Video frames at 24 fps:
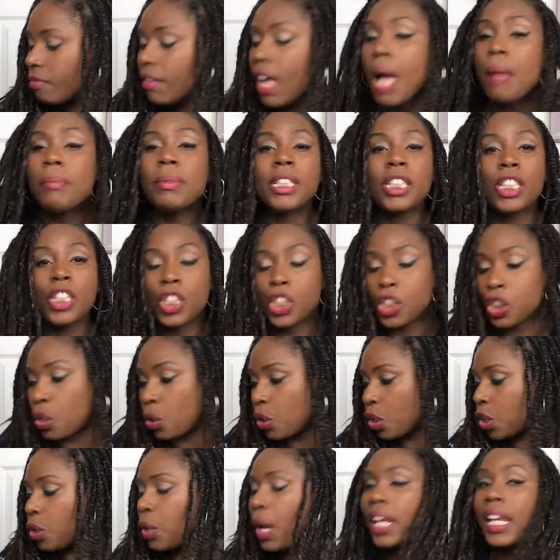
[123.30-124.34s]
I'm just going to show
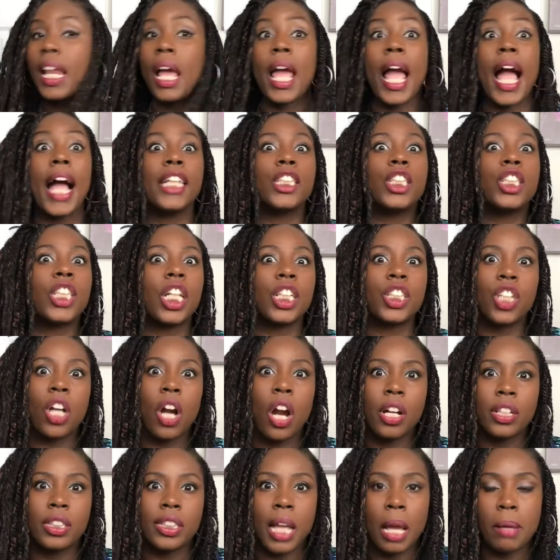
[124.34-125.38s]
you, and I had such a
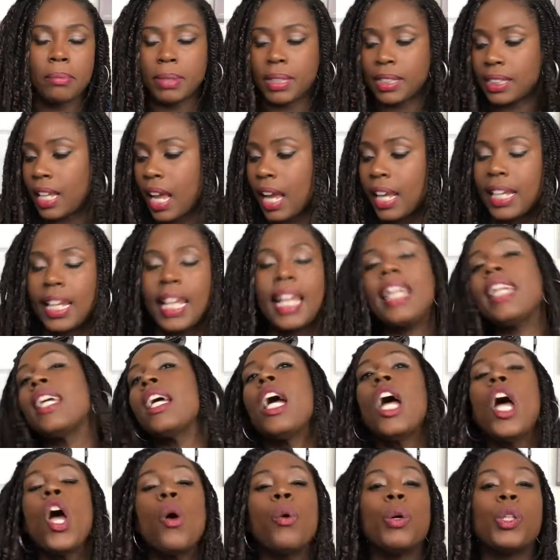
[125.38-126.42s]
hard time deciding
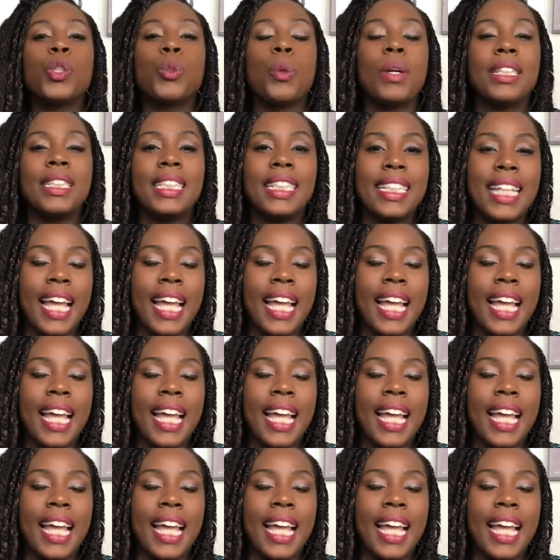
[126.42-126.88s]
which one to